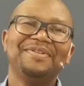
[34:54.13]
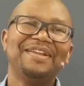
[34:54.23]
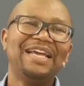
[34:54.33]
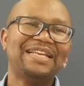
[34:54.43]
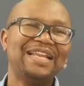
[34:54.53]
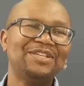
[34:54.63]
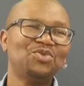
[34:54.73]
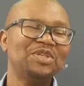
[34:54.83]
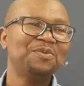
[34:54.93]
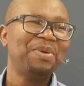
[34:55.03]
like
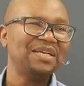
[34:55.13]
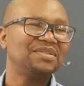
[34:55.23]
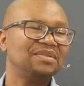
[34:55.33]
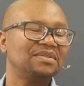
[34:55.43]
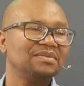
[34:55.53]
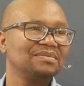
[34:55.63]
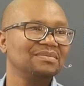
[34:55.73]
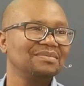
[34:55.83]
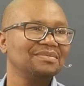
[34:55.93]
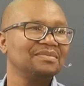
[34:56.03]
last week's passage,
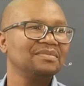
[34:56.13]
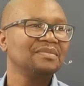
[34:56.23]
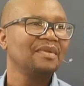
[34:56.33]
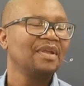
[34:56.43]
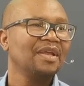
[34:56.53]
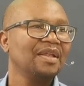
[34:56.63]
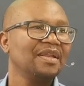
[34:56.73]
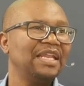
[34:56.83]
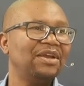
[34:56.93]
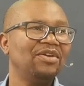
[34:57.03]

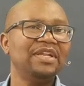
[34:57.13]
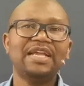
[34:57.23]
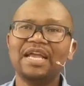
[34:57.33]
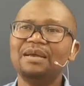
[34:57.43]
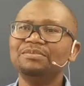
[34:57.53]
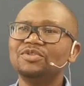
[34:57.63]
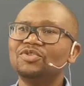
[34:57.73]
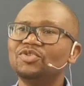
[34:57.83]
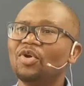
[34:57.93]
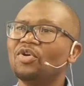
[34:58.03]
They only come to
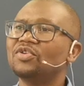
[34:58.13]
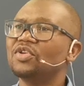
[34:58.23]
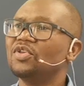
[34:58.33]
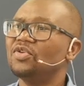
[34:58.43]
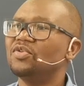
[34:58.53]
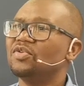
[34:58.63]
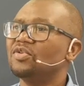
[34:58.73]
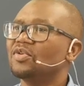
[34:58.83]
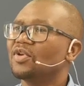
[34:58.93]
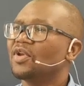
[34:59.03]
talk to
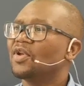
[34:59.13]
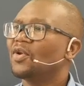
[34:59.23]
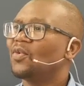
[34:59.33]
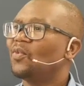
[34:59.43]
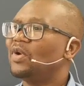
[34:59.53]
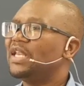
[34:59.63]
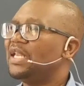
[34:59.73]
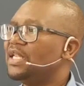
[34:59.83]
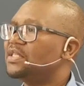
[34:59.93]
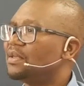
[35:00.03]
you when
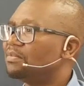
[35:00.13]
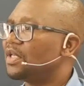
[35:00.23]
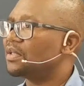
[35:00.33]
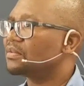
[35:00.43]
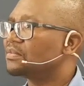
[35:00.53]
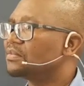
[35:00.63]
they need something.